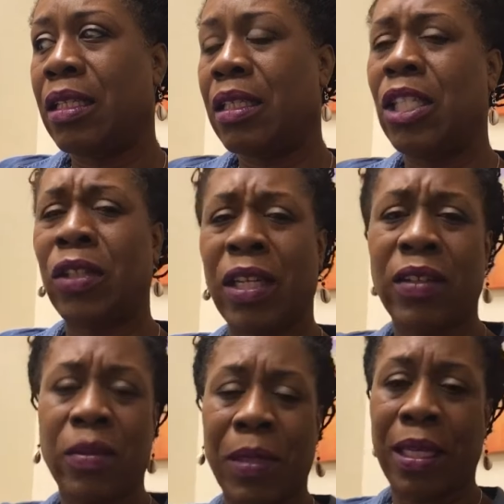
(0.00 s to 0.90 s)
still
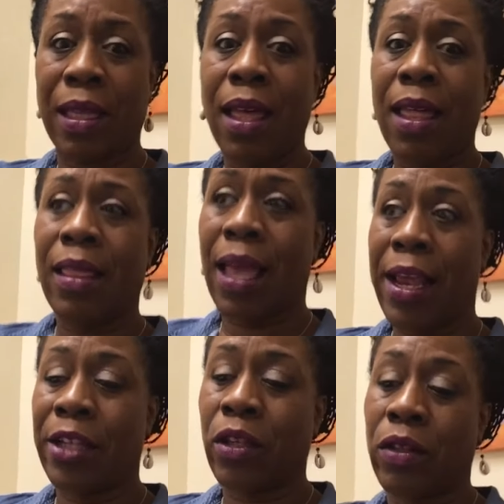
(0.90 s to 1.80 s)
gives me the
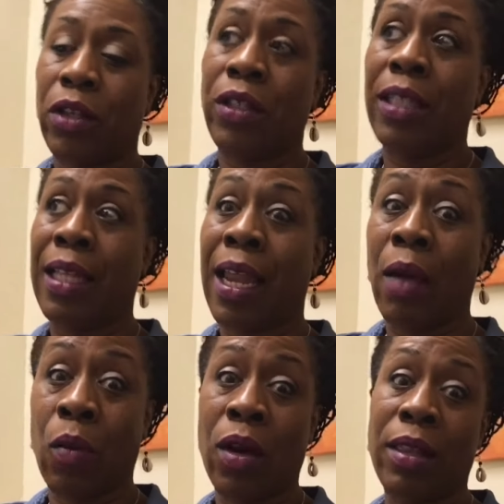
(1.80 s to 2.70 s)
hands-on nursing that I
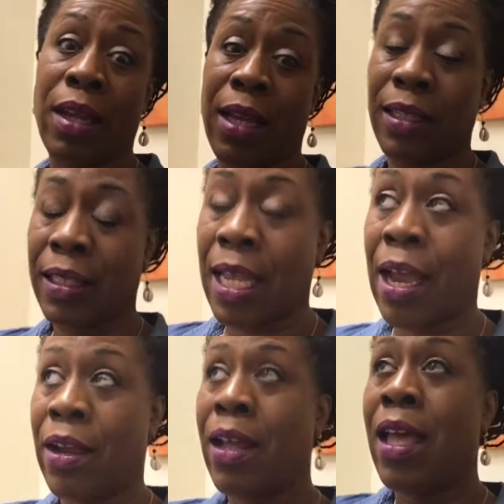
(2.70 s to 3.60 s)
want, that I
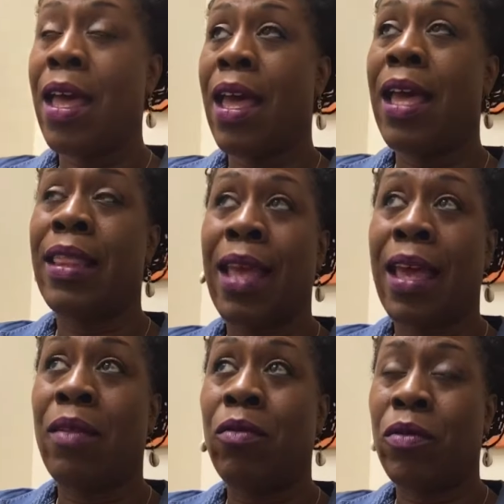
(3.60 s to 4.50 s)
desire, and
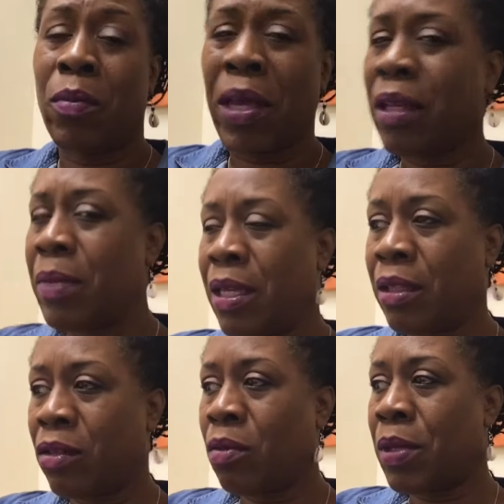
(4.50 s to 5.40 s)
that will make me a
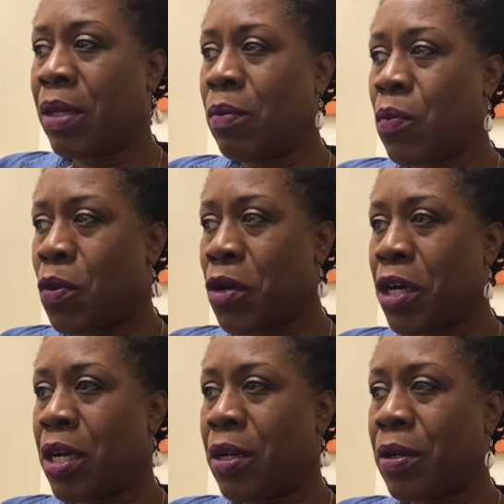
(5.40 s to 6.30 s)
little bit more
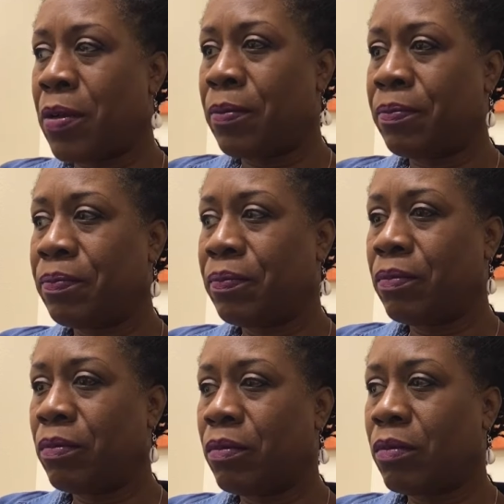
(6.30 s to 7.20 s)
um,
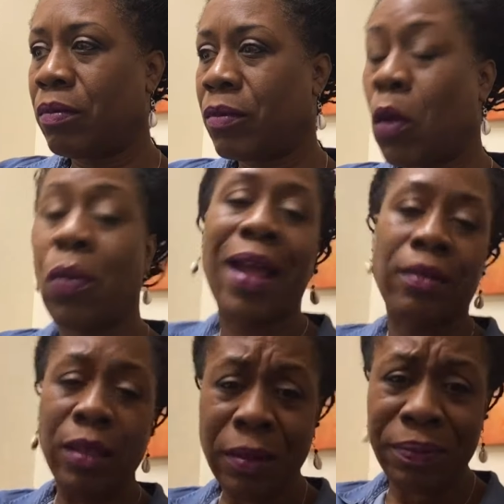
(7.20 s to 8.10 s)

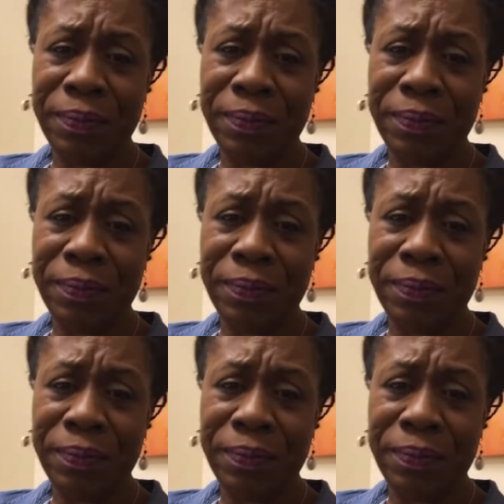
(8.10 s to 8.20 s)
rounded.